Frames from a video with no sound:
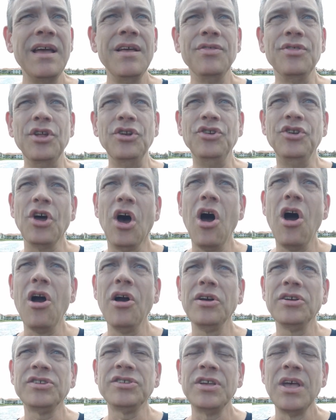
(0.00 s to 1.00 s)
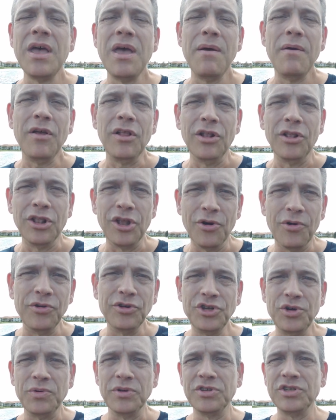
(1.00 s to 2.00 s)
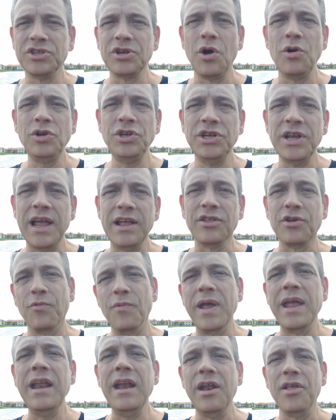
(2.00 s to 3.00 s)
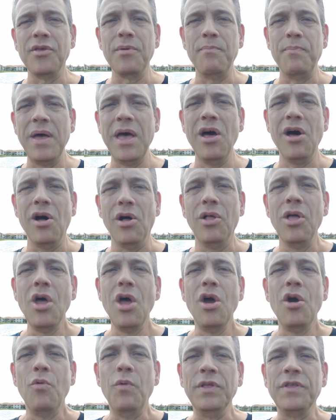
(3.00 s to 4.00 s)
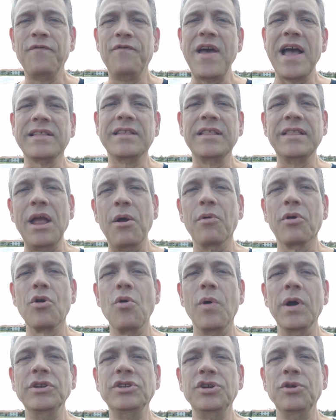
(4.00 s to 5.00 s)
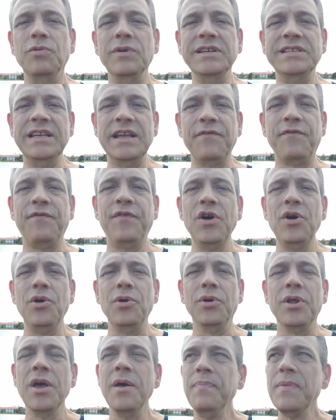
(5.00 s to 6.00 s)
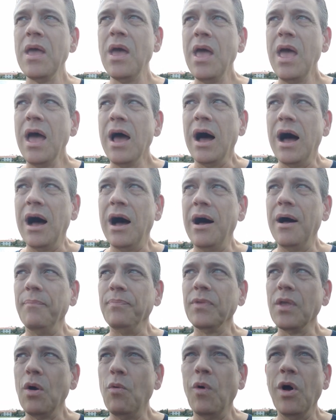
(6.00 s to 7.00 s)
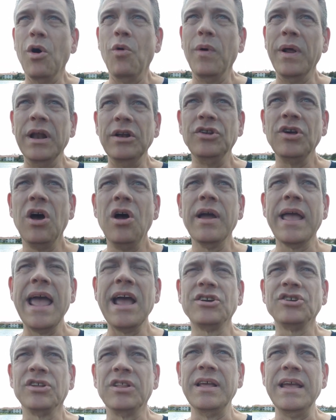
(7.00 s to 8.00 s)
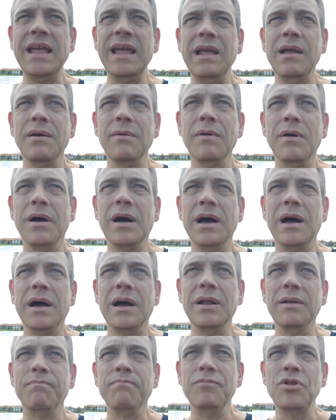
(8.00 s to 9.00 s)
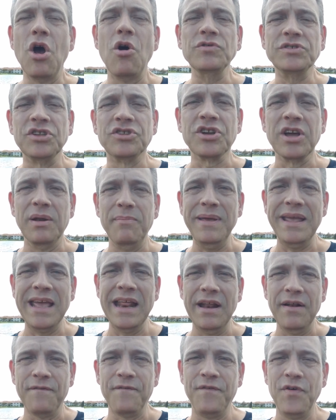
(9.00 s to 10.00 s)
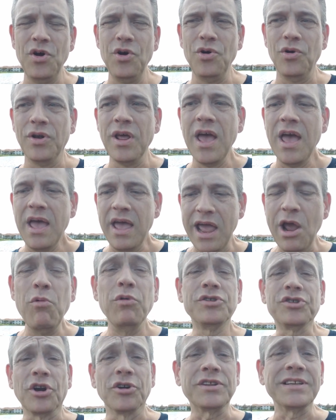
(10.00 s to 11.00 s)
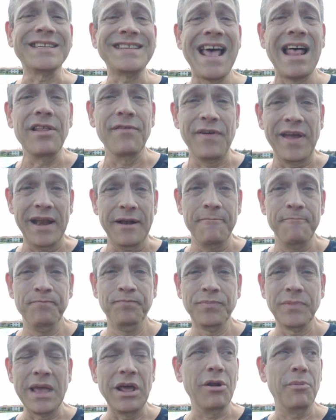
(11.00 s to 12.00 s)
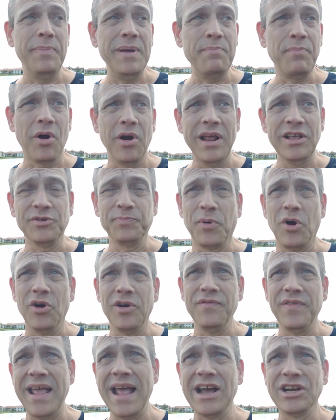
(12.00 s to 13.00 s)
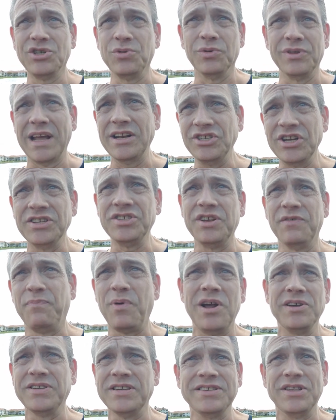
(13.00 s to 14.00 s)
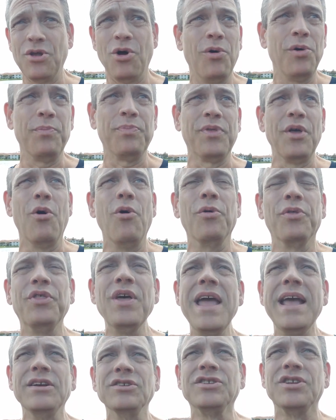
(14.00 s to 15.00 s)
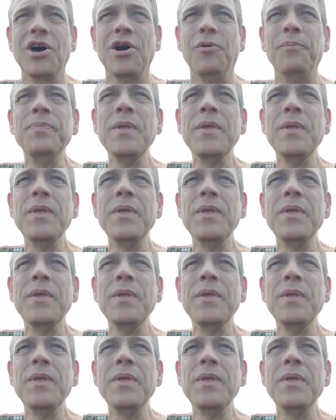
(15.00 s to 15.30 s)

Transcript: the dogs learned to associate the ringing of the bell with the fact that they were going to receive food. Well, when a dog actually knows it's going to be getting food, it will start to salivate. It's part of the actual digestive process and the whole thing. So